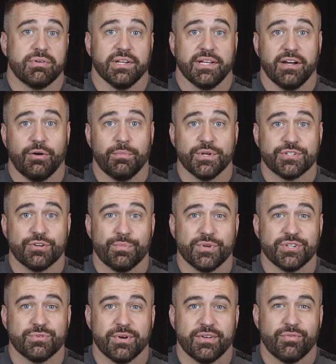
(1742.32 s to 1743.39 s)
really almost
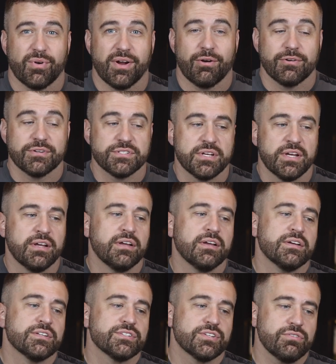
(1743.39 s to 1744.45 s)
open 24 hours.
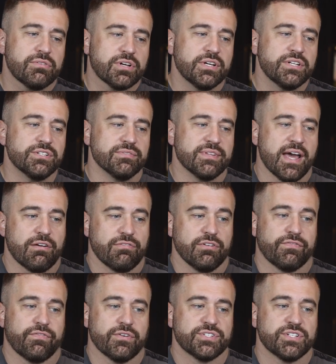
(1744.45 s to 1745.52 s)
So you could do that on
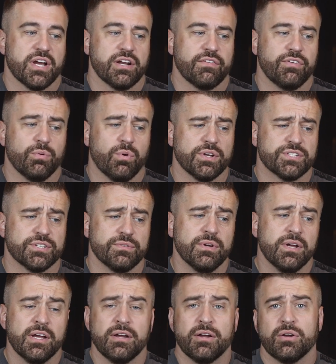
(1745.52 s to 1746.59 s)
your first night if you want to.
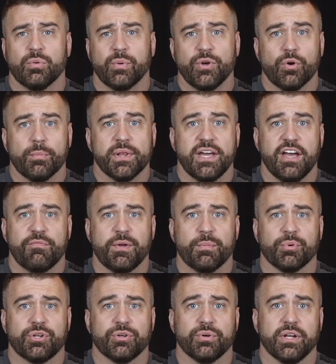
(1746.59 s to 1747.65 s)
We normally have
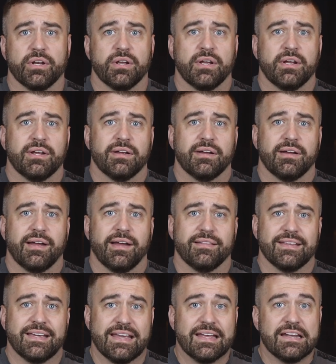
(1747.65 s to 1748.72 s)
people do it at
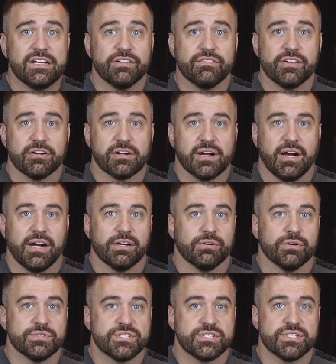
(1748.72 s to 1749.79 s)
the end of their
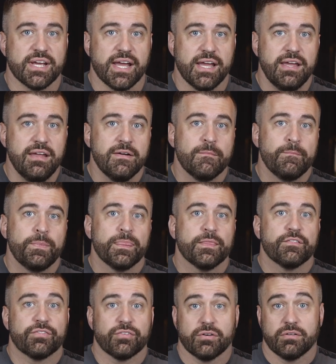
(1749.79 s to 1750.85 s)
Cairo stay
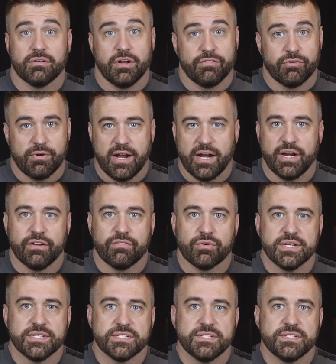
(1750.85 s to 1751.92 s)
for a variety of
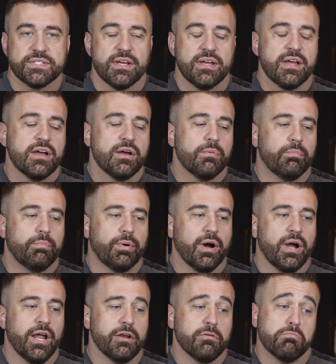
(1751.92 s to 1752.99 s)
reasons,
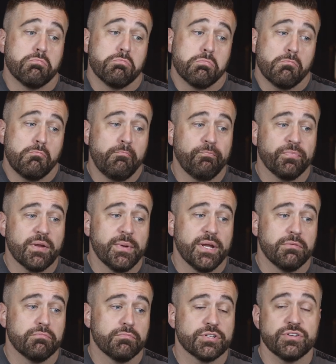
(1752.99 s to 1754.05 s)
but I
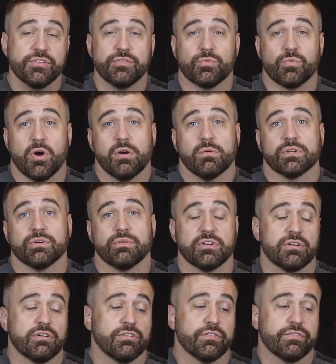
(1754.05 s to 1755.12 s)
mean, there's nothing wrong with doing
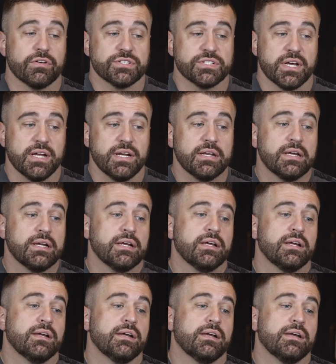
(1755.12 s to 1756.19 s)
it on your first night.
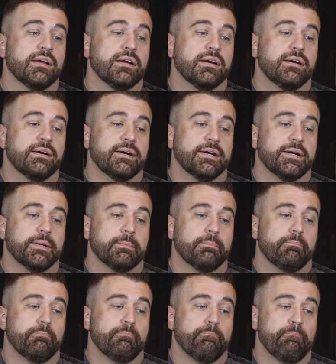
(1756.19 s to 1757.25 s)

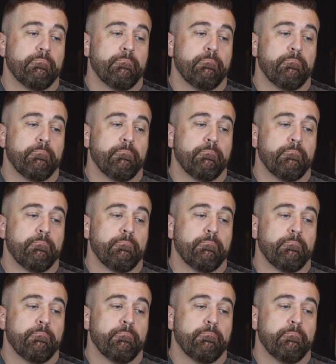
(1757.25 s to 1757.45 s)
Um,